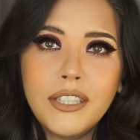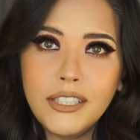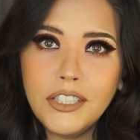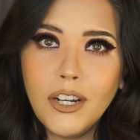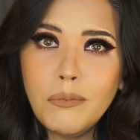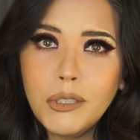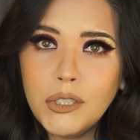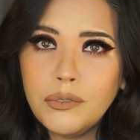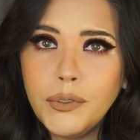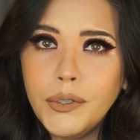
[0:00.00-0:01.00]
this is
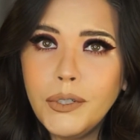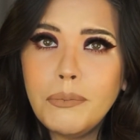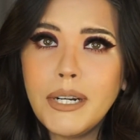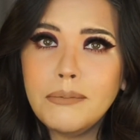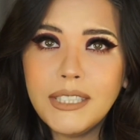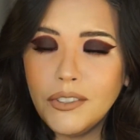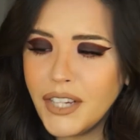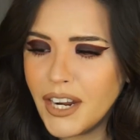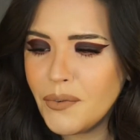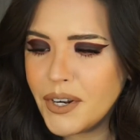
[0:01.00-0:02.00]
almost full, but I'm still
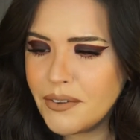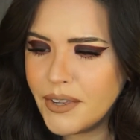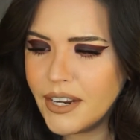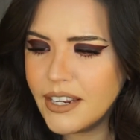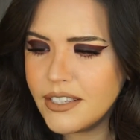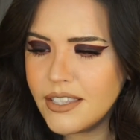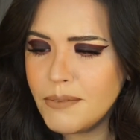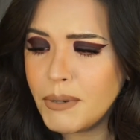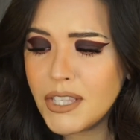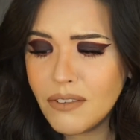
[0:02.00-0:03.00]
getting rid of it. It's the
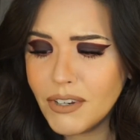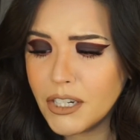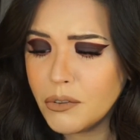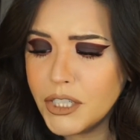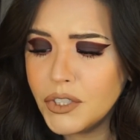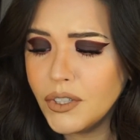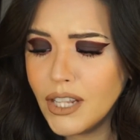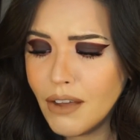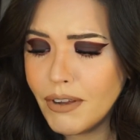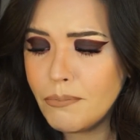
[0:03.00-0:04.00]
Pacifica Crystal
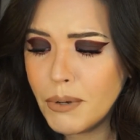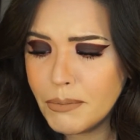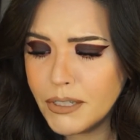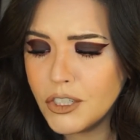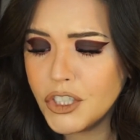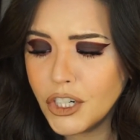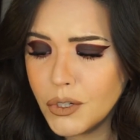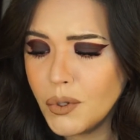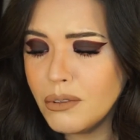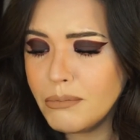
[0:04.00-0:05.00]
Lava Bubbling
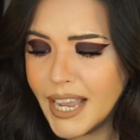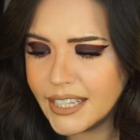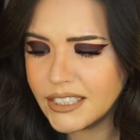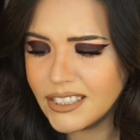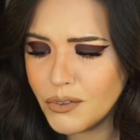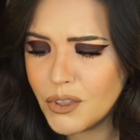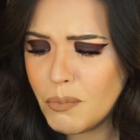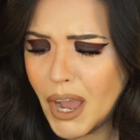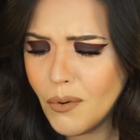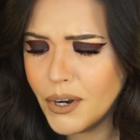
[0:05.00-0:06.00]
Charcoal Mask with
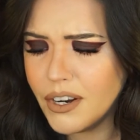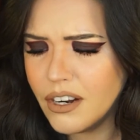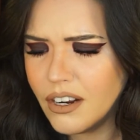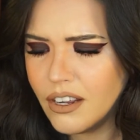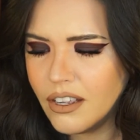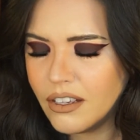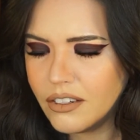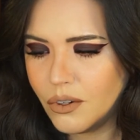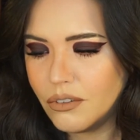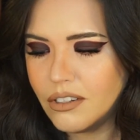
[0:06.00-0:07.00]
Power
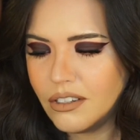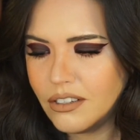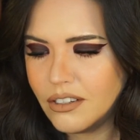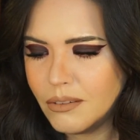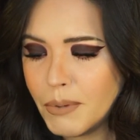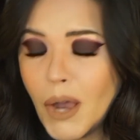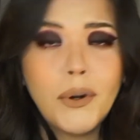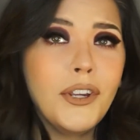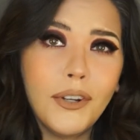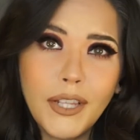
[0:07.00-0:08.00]

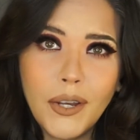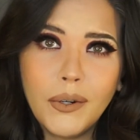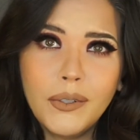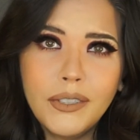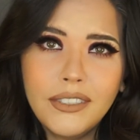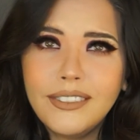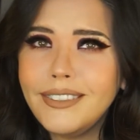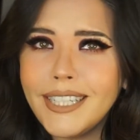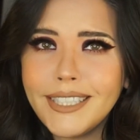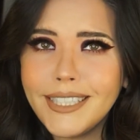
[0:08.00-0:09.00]
Your Glow.
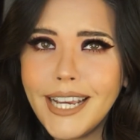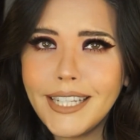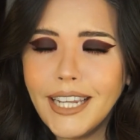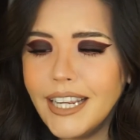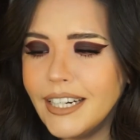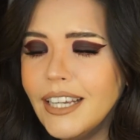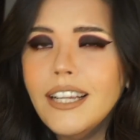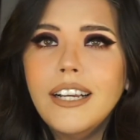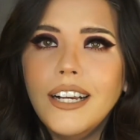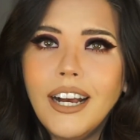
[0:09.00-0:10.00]
That's the tagline.
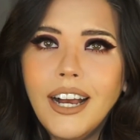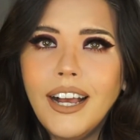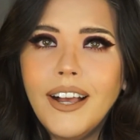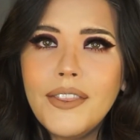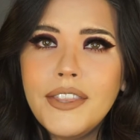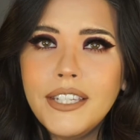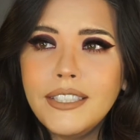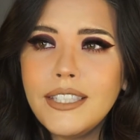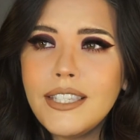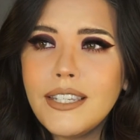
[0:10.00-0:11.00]

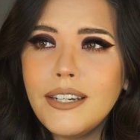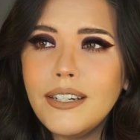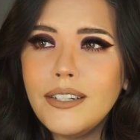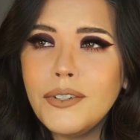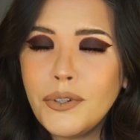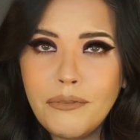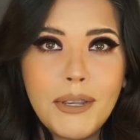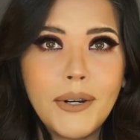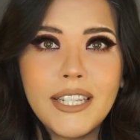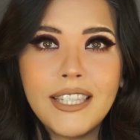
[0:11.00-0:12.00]
This drove
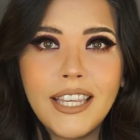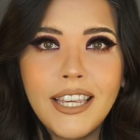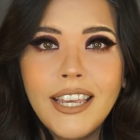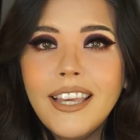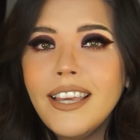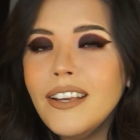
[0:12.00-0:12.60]
me crazy.